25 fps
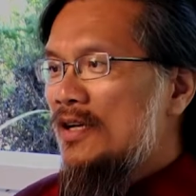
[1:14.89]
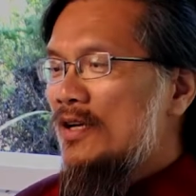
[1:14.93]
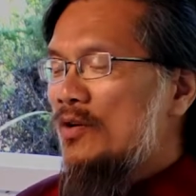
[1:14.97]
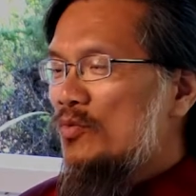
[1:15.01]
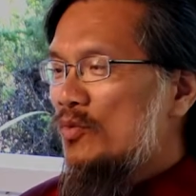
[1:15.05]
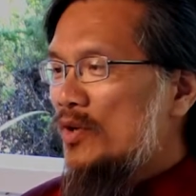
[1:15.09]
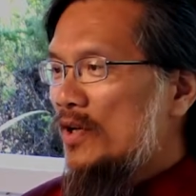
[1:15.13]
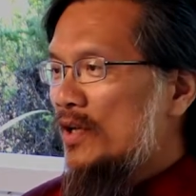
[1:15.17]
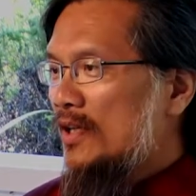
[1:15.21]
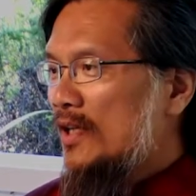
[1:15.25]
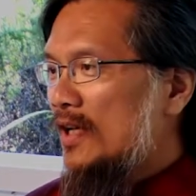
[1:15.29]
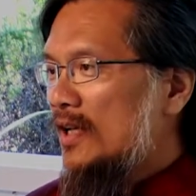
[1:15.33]

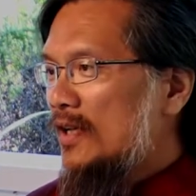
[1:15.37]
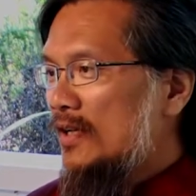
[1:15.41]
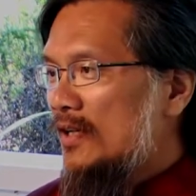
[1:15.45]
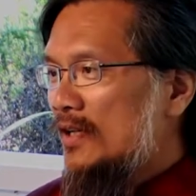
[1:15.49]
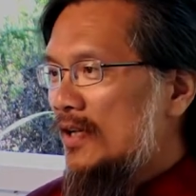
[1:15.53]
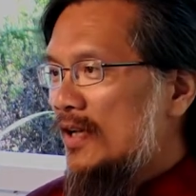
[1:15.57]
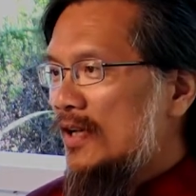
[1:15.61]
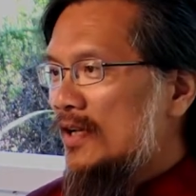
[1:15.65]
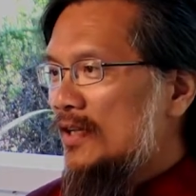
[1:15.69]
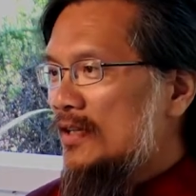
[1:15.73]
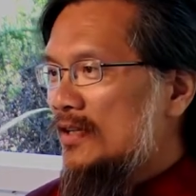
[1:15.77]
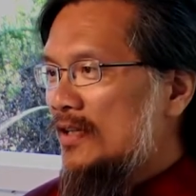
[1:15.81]
We
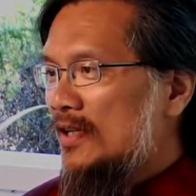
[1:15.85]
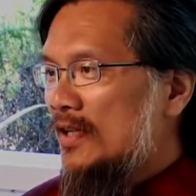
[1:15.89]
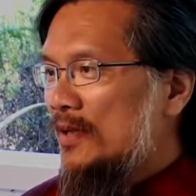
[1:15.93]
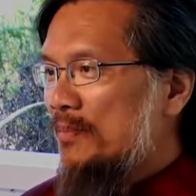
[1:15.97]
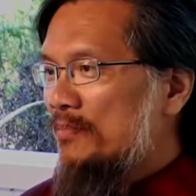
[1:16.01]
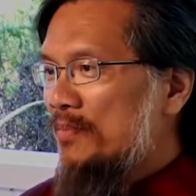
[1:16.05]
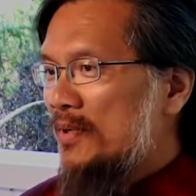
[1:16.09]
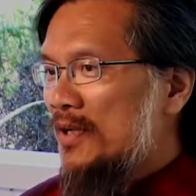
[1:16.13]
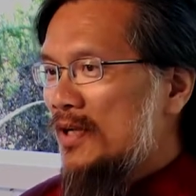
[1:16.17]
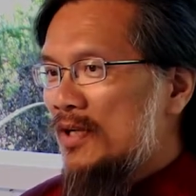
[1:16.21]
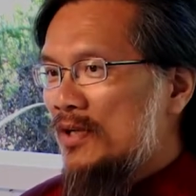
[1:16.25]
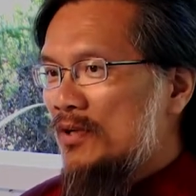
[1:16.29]
then ended
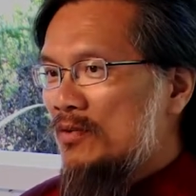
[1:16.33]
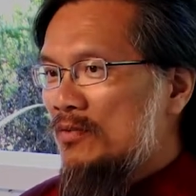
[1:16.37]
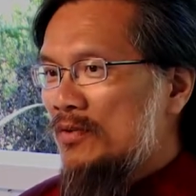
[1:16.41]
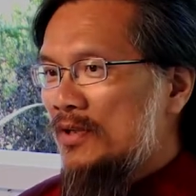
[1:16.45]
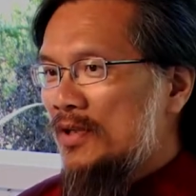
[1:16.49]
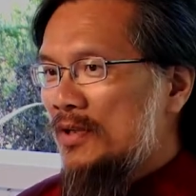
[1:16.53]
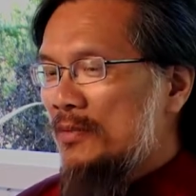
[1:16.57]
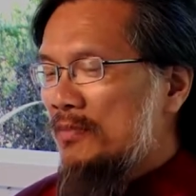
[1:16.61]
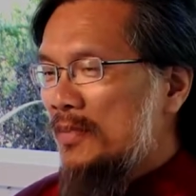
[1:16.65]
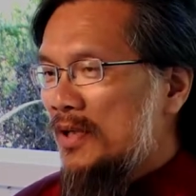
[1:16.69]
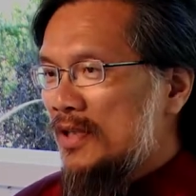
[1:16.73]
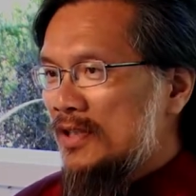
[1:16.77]
up uh,
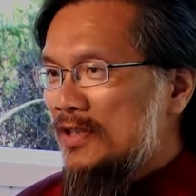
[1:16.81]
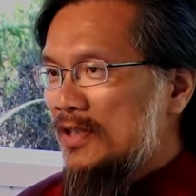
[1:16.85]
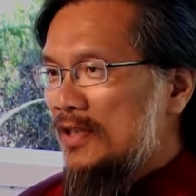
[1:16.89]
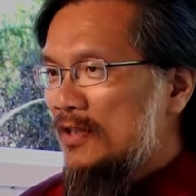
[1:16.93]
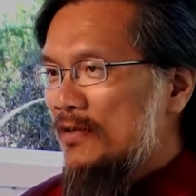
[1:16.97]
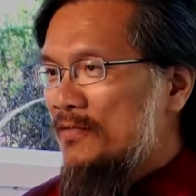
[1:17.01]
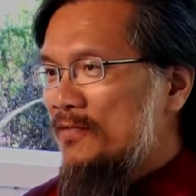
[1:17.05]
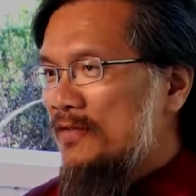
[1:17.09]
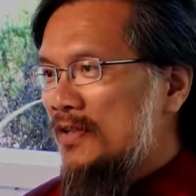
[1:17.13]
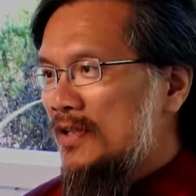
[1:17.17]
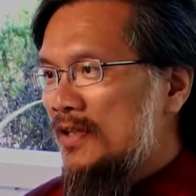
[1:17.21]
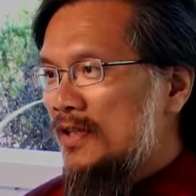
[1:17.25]
going,
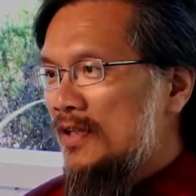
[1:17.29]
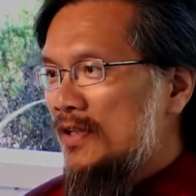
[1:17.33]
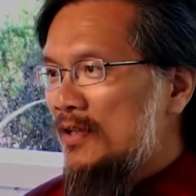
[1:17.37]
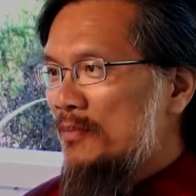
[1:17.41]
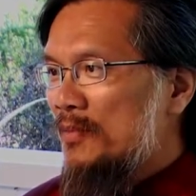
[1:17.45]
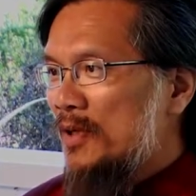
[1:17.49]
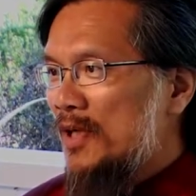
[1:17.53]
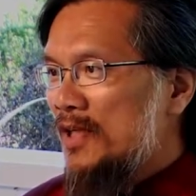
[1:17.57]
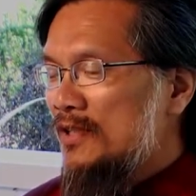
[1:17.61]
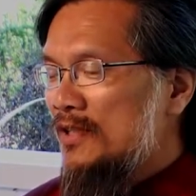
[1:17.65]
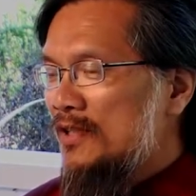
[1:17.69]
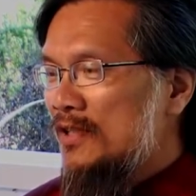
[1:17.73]
myself and uh,
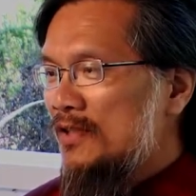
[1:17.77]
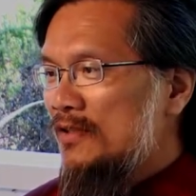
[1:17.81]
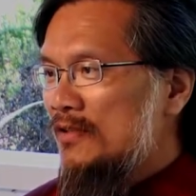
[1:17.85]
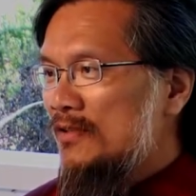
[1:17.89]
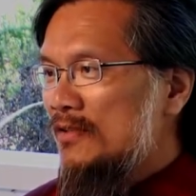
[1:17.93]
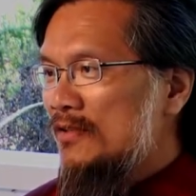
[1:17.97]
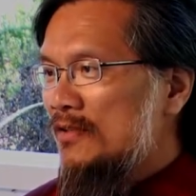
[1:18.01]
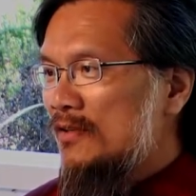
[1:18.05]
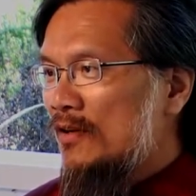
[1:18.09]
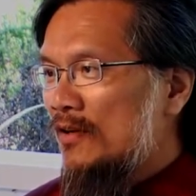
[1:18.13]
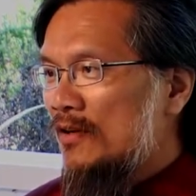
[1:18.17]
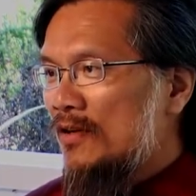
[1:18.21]
my
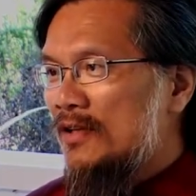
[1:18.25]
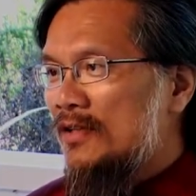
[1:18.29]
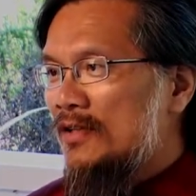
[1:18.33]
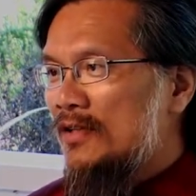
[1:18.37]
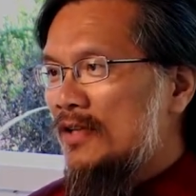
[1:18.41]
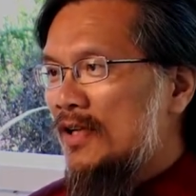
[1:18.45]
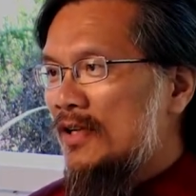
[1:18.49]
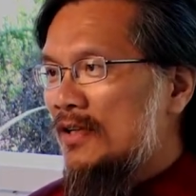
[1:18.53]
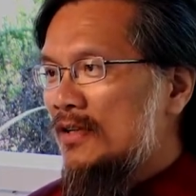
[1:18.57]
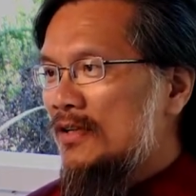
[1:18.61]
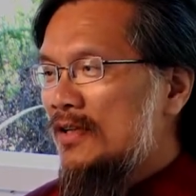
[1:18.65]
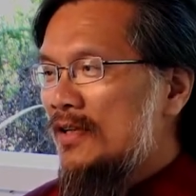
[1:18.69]
senior
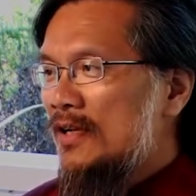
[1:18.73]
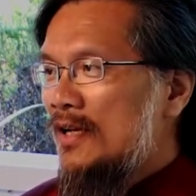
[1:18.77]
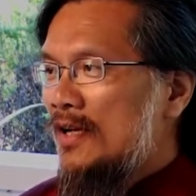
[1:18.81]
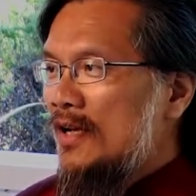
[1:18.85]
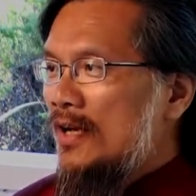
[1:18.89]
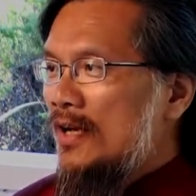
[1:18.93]
architect,